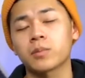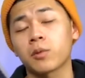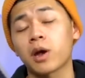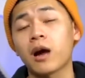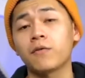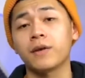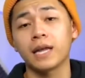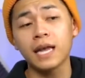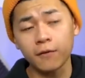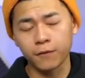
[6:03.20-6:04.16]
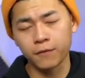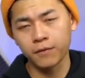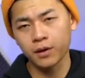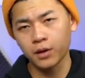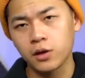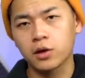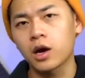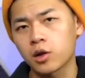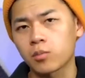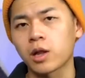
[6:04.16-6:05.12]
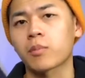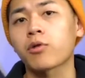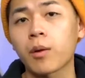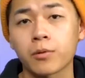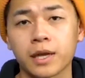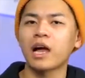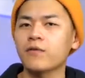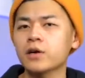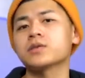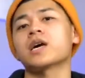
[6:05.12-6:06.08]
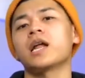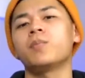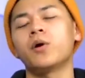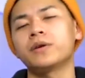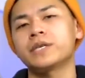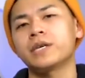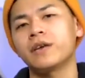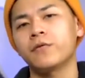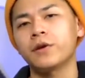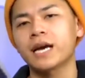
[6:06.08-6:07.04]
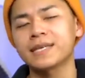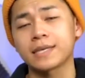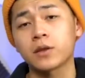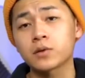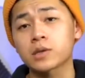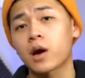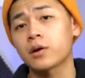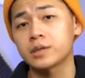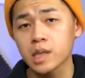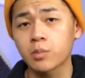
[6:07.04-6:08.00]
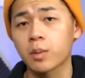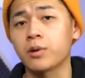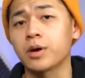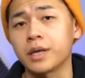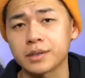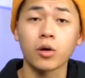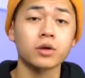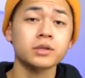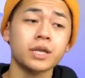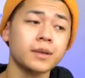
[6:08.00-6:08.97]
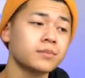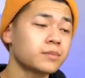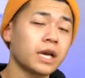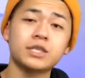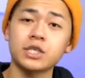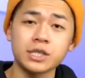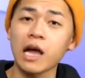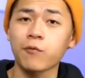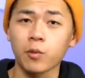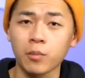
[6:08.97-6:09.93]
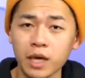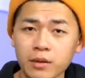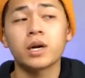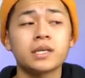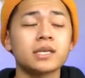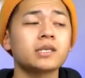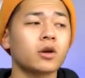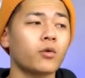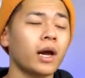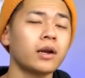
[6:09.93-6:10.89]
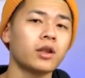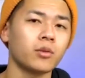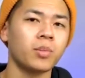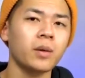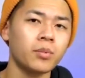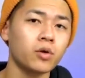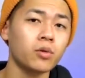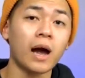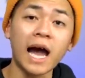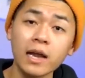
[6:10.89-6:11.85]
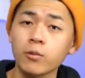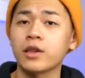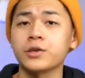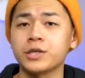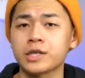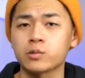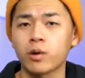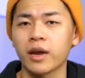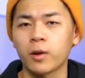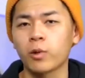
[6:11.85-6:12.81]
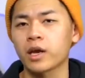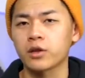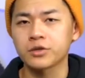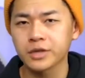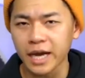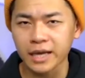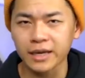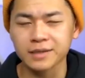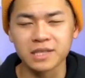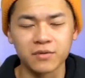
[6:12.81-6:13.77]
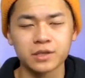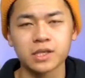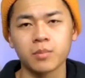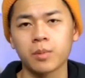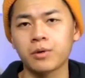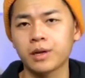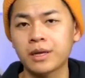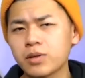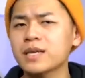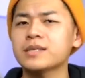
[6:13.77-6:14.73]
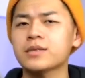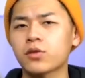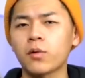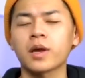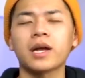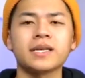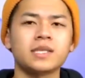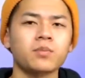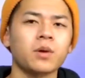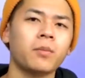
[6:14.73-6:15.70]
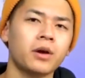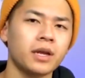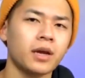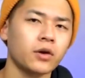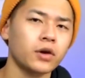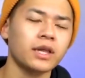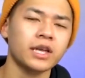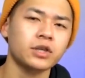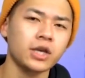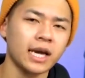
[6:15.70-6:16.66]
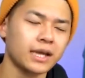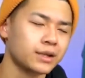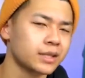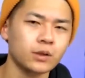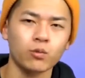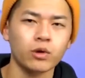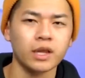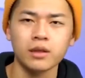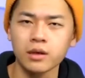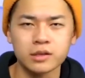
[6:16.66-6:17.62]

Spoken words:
up your outfit if you color block properly. I've also got a bonus hoodie for you guys, and those are zip up hoodies. Personally, it's just not for me, but it does look great on other people. I'd rather just wear a regular jacket instead of a zip up hoodie. Plus, throwing on a zip up hoodie underneath a jacket doesn't really look